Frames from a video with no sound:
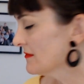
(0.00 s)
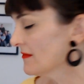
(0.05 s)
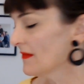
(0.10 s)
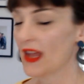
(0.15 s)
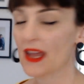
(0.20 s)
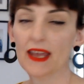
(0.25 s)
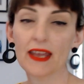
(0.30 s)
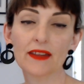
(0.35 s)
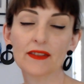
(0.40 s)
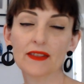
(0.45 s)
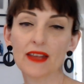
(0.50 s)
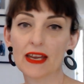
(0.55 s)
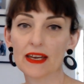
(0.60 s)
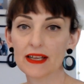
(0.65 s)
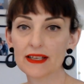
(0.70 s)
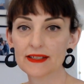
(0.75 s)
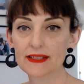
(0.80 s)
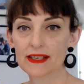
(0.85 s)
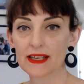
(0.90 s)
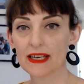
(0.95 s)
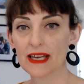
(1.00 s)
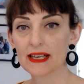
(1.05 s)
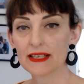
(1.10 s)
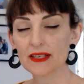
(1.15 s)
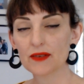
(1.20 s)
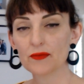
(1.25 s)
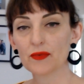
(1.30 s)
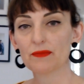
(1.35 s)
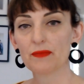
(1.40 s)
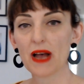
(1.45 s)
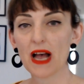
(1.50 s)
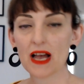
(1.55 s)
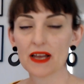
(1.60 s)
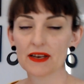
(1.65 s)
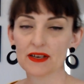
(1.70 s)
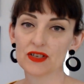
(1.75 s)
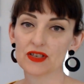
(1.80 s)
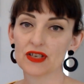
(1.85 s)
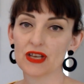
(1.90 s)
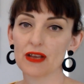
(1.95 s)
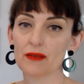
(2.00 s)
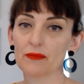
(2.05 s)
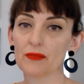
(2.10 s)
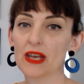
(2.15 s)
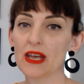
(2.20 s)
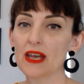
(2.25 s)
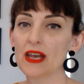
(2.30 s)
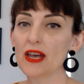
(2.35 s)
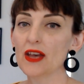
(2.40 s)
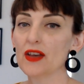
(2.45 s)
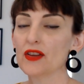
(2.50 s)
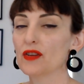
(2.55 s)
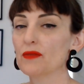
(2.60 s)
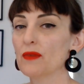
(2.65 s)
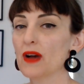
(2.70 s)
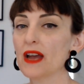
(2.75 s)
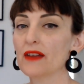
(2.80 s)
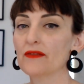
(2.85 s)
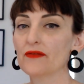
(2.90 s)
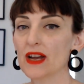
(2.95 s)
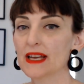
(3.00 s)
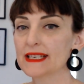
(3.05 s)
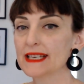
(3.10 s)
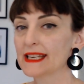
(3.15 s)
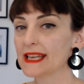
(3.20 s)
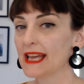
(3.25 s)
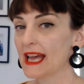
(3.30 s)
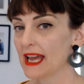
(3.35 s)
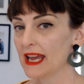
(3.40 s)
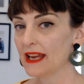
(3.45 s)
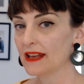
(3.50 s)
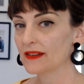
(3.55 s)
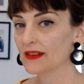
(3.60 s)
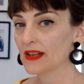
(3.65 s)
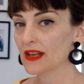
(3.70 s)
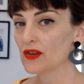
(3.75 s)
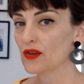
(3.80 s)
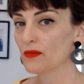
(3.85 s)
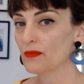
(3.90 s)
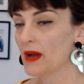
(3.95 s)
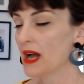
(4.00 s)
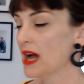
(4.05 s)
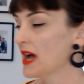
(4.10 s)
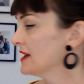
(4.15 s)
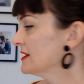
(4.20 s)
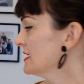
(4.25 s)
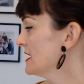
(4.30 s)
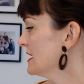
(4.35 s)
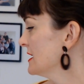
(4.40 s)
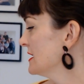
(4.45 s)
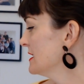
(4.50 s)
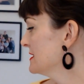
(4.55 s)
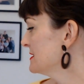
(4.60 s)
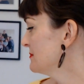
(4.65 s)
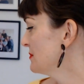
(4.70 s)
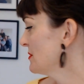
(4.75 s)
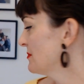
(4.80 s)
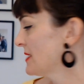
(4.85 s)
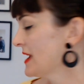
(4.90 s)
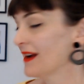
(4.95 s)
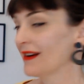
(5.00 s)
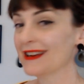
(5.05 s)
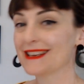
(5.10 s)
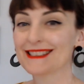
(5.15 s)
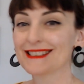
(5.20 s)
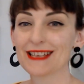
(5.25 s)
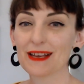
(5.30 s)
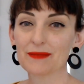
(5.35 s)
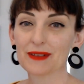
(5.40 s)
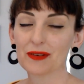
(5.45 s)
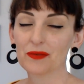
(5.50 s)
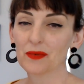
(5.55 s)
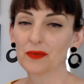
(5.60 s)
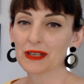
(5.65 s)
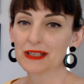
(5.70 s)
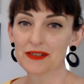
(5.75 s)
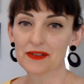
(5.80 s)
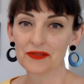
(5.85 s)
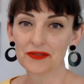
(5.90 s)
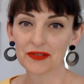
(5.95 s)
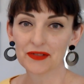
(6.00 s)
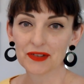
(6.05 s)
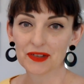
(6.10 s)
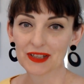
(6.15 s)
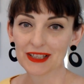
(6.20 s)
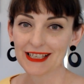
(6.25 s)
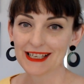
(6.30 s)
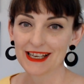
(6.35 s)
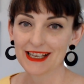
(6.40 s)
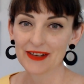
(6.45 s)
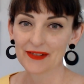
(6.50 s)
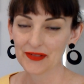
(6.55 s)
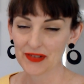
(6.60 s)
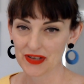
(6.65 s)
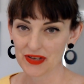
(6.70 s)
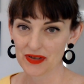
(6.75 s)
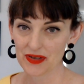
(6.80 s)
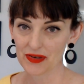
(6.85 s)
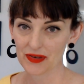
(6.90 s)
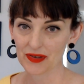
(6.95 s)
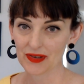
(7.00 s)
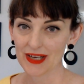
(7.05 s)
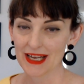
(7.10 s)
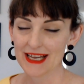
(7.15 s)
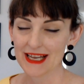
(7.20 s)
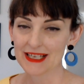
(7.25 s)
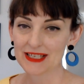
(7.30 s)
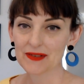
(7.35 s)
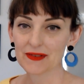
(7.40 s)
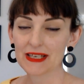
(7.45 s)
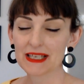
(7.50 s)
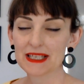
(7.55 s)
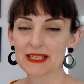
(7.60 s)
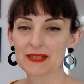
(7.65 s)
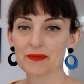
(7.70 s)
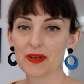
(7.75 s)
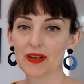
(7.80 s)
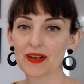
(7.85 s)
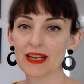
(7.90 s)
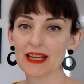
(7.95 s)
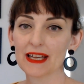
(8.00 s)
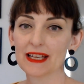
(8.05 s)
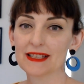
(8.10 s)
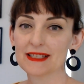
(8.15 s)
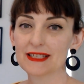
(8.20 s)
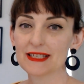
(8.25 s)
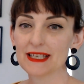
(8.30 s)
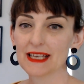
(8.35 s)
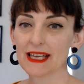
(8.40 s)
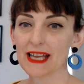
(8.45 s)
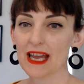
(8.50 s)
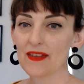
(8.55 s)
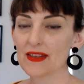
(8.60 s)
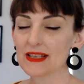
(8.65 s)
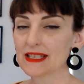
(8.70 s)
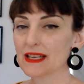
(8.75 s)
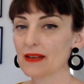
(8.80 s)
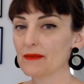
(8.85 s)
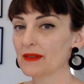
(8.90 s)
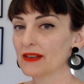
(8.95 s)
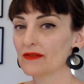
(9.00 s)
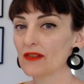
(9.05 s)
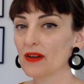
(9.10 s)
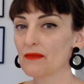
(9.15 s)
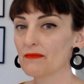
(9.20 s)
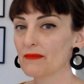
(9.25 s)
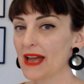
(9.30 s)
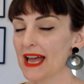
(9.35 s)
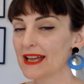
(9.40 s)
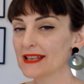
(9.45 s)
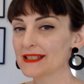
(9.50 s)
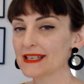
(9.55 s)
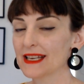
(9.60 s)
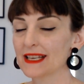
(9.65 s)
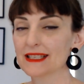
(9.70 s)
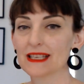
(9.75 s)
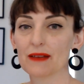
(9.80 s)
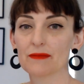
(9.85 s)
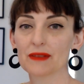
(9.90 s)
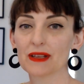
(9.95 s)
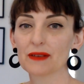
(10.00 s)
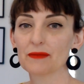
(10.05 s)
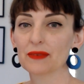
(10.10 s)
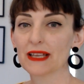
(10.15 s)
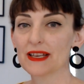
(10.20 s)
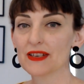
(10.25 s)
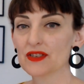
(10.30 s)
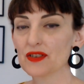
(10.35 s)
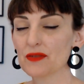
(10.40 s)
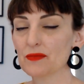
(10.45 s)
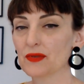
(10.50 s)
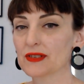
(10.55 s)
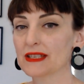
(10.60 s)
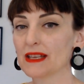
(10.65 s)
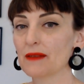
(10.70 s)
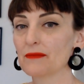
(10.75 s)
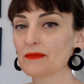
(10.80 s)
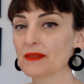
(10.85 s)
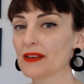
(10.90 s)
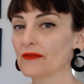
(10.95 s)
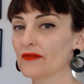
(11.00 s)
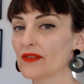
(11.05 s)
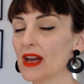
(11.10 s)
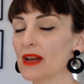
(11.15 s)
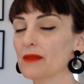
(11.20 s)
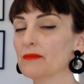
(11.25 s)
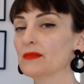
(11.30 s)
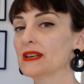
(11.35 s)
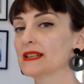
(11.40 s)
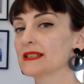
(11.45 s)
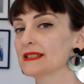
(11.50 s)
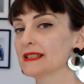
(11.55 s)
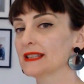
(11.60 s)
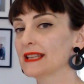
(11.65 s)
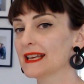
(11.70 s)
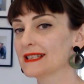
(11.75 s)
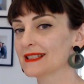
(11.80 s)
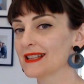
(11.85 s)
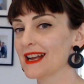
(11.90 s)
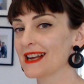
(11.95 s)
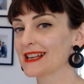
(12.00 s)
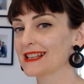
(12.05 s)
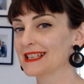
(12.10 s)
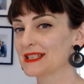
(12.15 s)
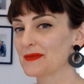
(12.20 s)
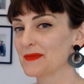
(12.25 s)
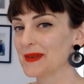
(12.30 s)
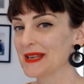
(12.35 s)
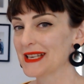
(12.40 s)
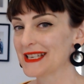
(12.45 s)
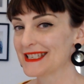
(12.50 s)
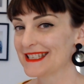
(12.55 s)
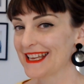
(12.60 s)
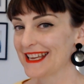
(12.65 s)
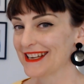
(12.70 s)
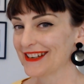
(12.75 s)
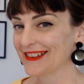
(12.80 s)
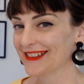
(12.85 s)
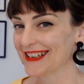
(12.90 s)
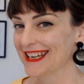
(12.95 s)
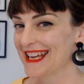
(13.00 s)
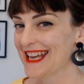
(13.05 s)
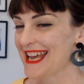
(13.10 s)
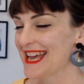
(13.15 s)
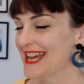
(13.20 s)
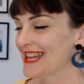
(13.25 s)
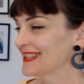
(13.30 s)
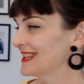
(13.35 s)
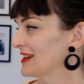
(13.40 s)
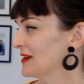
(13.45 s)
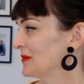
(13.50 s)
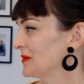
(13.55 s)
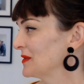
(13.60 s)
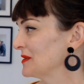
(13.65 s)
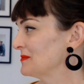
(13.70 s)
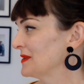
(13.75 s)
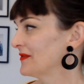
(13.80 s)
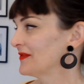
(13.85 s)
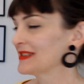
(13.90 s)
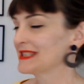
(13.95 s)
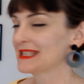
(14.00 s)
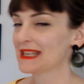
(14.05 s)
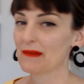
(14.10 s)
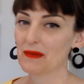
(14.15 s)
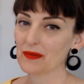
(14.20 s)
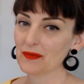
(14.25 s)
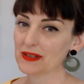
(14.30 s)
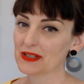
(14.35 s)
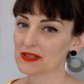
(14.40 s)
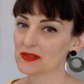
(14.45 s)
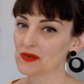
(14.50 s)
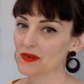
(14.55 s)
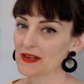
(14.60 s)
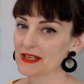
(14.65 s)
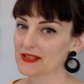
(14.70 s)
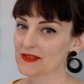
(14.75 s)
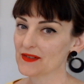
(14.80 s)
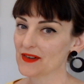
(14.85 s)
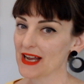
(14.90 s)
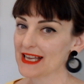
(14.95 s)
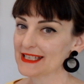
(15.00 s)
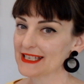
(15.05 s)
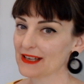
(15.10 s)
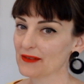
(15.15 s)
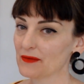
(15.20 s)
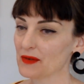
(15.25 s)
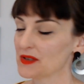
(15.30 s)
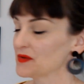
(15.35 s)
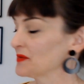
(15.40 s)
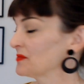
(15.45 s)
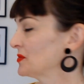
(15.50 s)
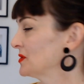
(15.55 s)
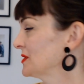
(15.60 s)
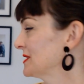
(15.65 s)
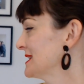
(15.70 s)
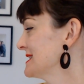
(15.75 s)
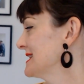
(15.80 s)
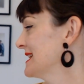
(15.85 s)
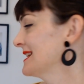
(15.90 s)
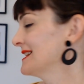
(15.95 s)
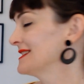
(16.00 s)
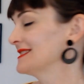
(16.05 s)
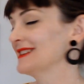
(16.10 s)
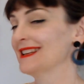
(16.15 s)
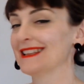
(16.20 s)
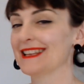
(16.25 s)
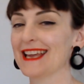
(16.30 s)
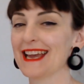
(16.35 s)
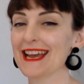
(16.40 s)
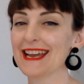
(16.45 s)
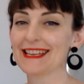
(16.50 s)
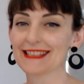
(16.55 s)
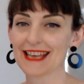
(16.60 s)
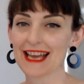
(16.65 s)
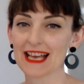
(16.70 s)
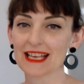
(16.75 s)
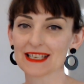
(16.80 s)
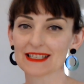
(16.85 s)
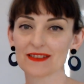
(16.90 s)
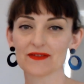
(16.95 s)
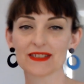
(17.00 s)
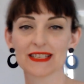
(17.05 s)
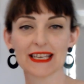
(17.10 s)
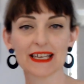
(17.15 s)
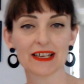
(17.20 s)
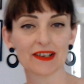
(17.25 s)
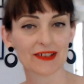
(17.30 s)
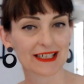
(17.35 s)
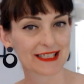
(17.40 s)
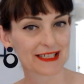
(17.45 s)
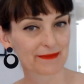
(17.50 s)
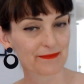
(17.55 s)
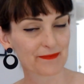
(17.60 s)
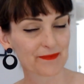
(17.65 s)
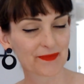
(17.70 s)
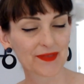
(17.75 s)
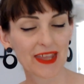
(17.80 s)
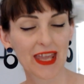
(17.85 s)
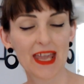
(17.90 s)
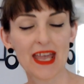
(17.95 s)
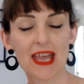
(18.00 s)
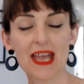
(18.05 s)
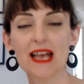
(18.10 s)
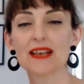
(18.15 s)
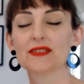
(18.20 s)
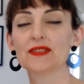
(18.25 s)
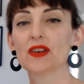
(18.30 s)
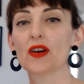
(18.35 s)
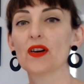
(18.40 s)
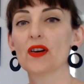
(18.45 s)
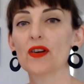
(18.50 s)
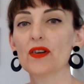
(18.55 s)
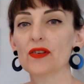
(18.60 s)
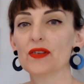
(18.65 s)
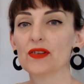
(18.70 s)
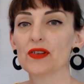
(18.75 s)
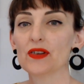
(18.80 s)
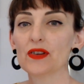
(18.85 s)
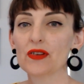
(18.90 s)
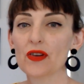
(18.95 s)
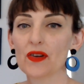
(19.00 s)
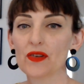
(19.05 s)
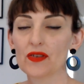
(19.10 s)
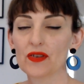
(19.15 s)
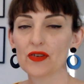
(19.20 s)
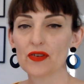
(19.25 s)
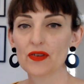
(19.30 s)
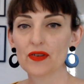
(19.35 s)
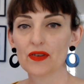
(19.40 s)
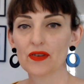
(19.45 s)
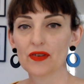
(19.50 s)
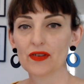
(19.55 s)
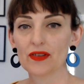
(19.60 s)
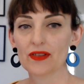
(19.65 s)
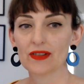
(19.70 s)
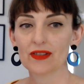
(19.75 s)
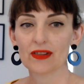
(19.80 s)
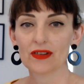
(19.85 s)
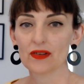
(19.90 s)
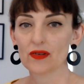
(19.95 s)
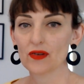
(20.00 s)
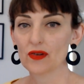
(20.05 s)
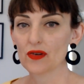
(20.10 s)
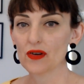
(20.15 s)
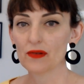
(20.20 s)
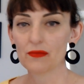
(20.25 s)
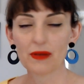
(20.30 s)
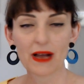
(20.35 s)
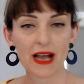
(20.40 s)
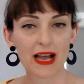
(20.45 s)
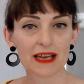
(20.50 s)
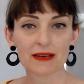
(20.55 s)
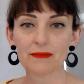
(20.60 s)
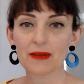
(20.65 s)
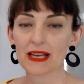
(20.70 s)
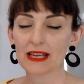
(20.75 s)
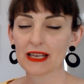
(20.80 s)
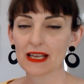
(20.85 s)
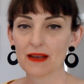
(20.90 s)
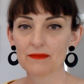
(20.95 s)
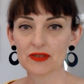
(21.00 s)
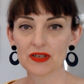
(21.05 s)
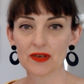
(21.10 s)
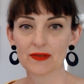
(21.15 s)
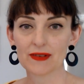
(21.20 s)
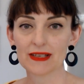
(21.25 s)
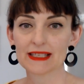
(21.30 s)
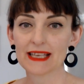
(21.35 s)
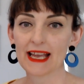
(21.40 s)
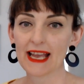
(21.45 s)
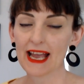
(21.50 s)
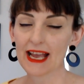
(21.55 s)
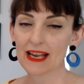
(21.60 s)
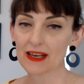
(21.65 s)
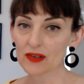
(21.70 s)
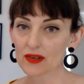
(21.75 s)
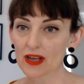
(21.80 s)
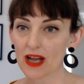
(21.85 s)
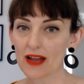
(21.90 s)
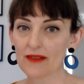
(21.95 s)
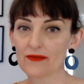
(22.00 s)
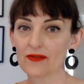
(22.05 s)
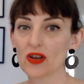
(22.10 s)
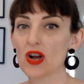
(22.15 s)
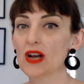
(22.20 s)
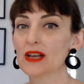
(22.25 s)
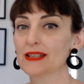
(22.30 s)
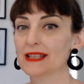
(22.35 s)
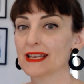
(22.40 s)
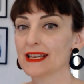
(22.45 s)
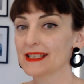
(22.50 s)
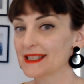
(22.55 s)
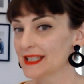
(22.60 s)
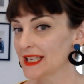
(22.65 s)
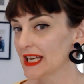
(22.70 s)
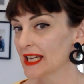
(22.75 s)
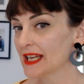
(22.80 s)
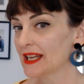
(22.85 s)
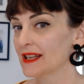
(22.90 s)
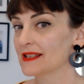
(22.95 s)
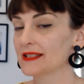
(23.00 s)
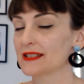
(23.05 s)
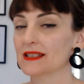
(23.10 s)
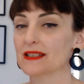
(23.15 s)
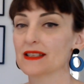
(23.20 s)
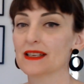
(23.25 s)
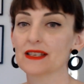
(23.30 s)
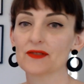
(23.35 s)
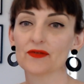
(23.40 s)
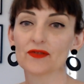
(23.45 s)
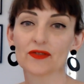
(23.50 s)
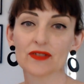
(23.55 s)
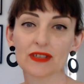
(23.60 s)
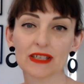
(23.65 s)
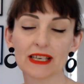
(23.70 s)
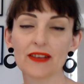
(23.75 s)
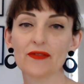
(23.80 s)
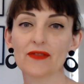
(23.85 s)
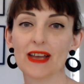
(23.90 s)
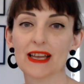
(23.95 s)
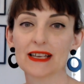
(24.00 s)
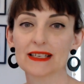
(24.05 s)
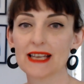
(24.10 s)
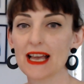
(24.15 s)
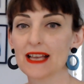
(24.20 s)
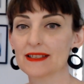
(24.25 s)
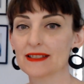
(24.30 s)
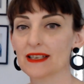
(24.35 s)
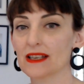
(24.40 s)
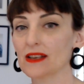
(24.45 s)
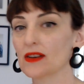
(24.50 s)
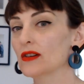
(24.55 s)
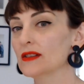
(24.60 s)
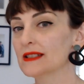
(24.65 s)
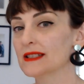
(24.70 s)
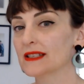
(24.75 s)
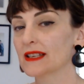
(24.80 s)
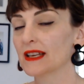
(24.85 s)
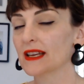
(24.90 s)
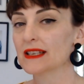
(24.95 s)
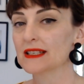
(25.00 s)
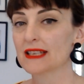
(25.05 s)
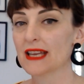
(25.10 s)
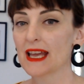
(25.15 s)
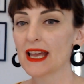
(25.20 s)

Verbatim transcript: In that it's connected with partnership. You might find again that your partner is preparing something wonderful for you to experience together, something romantic, something pleasurable, something fun, but it's less likely to be a secret than it would be for someone with Taurus rising, which would put this energy in the 8th house of secrets. So, you know, your partner might come to you and say, hey, look, I've got these tickets to this really fantastic concert.